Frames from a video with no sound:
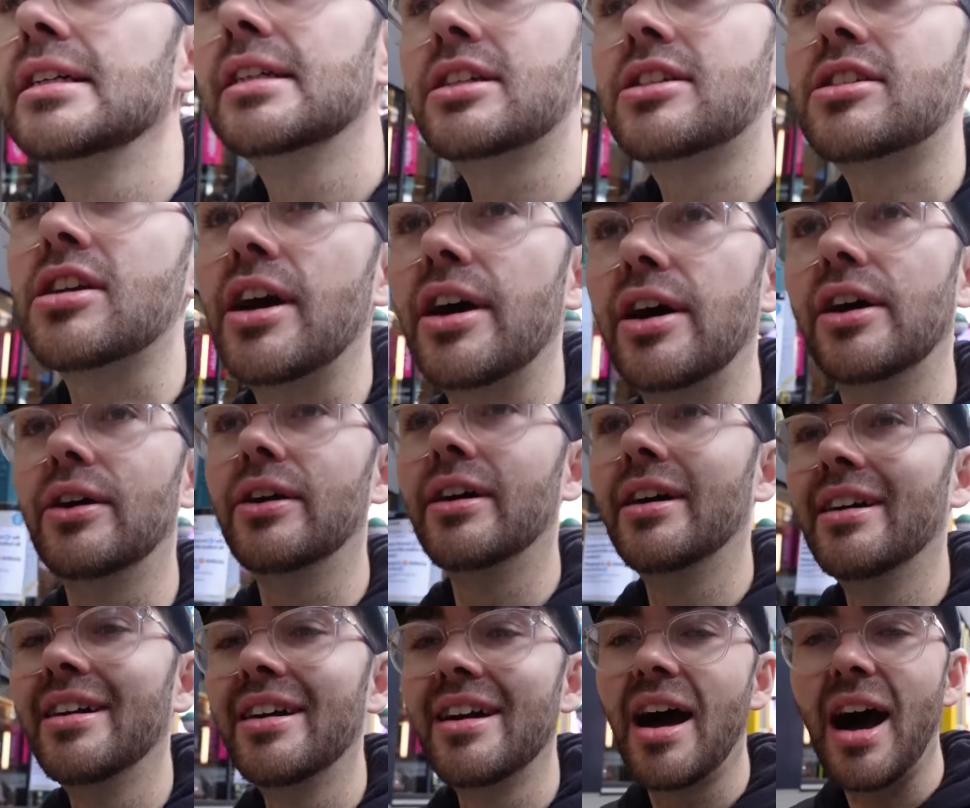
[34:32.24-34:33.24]
So
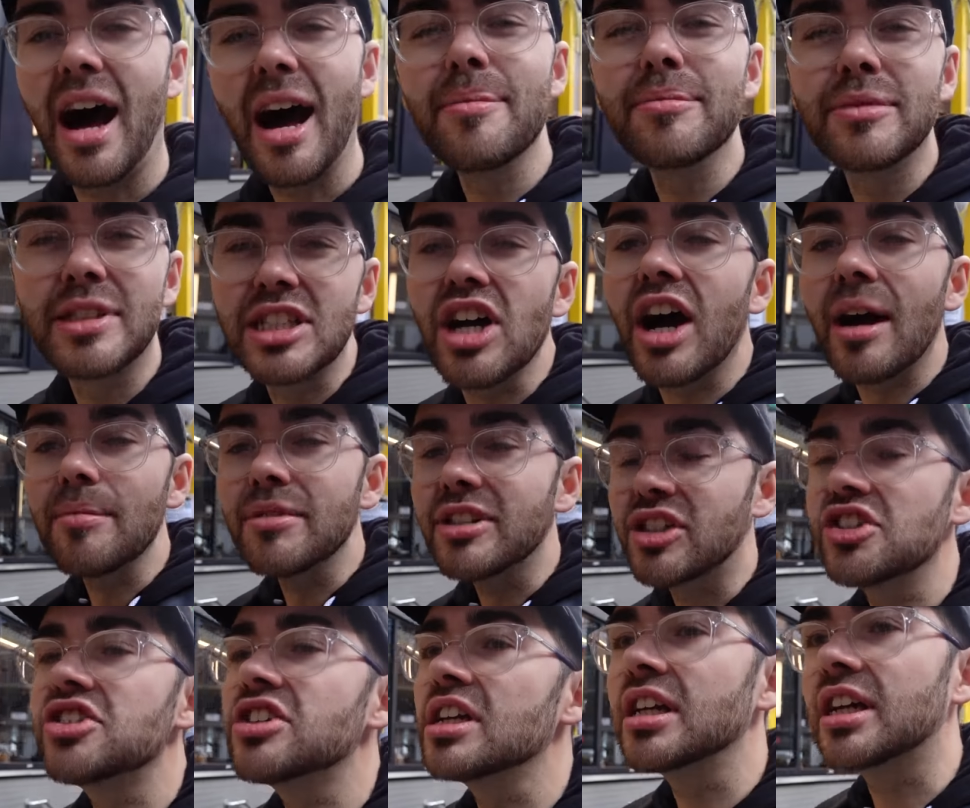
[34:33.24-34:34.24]
I'm, I'm
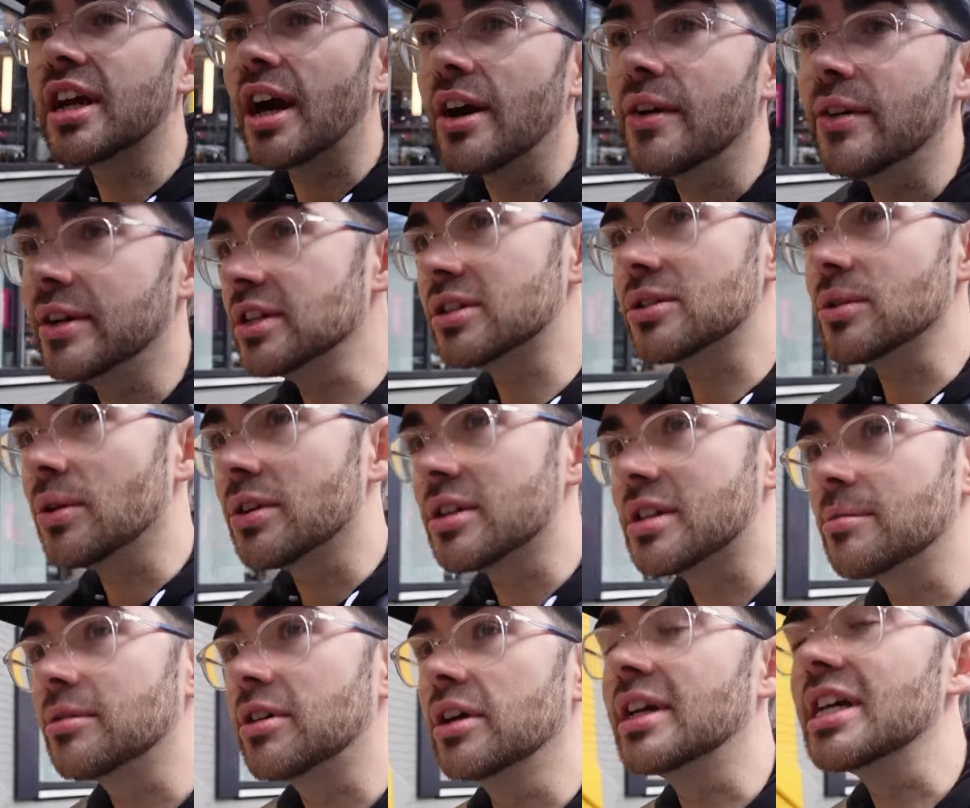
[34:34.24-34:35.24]
just gonna go and just order
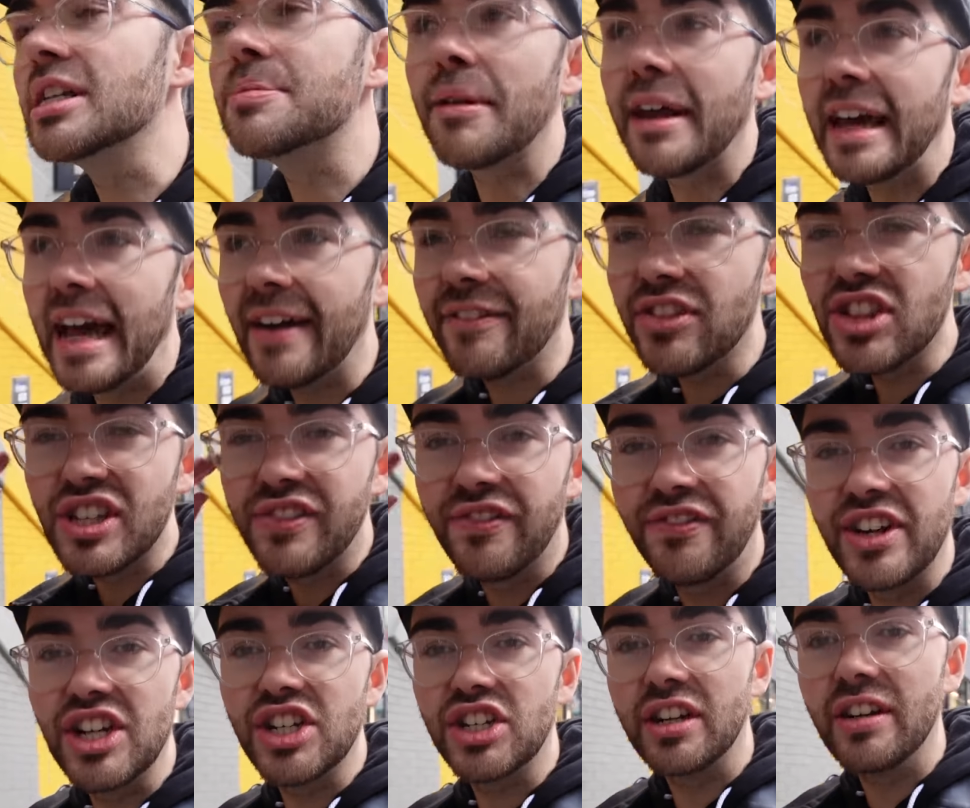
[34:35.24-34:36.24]
some cookies, but I have this
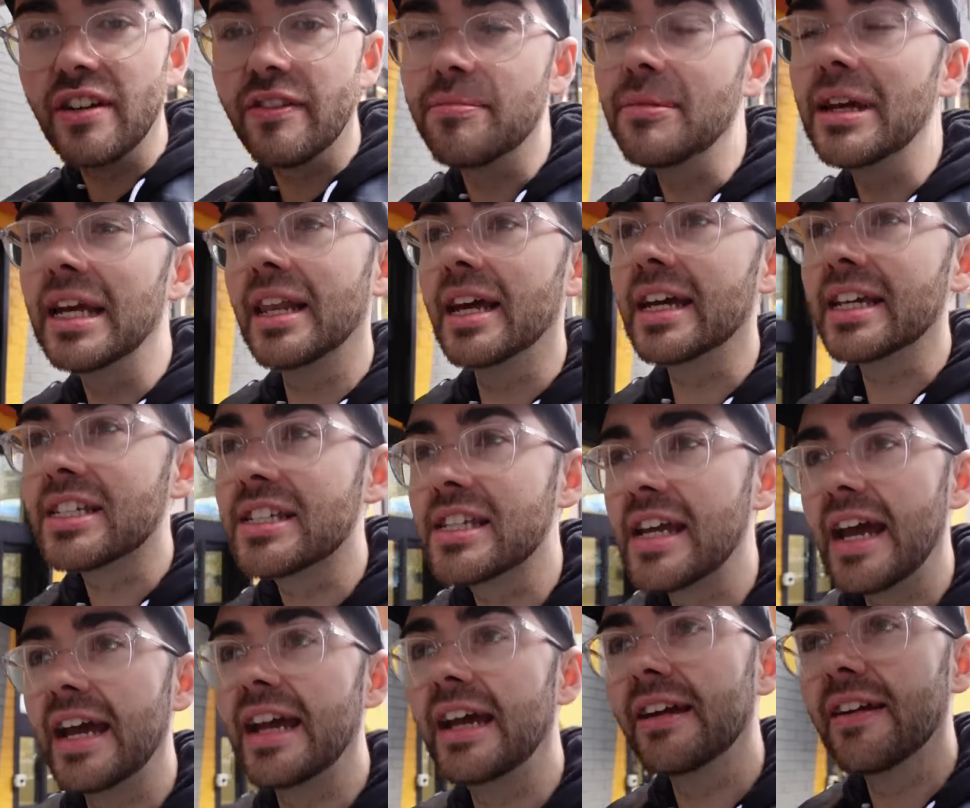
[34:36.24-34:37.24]
vision of me like
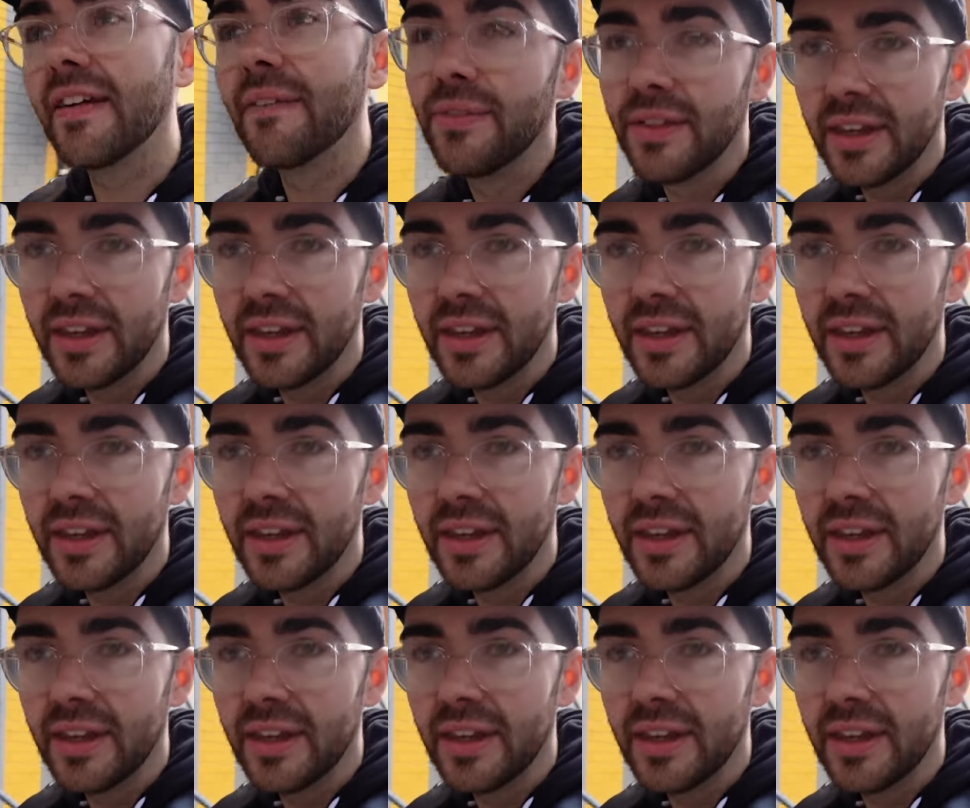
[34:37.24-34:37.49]
saying